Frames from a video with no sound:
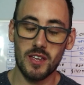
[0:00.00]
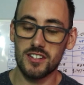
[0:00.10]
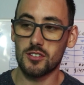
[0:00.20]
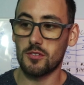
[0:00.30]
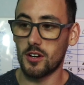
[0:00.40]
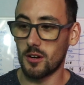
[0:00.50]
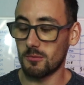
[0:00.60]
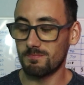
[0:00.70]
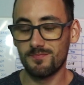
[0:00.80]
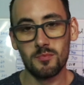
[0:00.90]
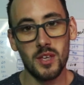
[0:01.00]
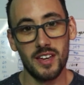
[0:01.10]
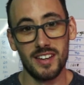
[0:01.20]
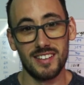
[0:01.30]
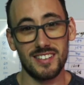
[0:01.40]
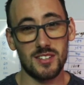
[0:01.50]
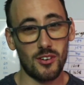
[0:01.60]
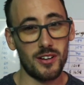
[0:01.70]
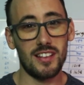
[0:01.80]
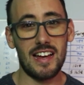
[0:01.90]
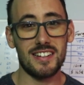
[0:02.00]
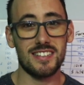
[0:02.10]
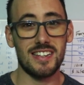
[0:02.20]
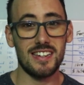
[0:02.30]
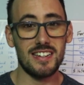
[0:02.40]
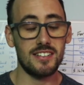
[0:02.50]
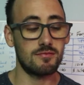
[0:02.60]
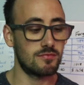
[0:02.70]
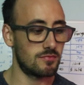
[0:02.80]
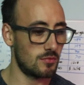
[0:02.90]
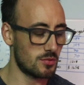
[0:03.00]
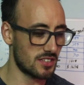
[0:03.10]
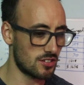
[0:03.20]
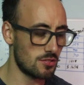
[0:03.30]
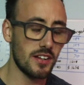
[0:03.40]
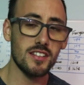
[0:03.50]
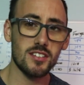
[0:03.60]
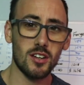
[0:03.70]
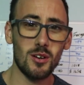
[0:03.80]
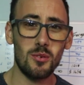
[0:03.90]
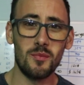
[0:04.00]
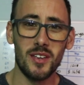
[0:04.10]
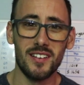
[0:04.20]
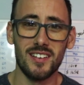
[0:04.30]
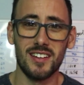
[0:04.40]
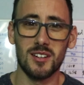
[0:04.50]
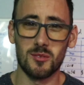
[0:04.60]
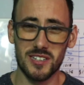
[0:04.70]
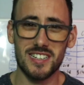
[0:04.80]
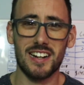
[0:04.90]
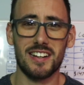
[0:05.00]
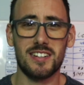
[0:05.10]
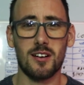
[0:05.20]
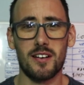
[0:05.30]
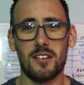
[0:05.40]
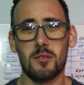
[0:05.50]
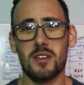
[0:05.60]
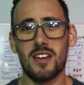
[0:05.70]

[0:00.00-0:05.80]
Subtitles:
as you know, this very last day, 2 days ago, we decided to tear down the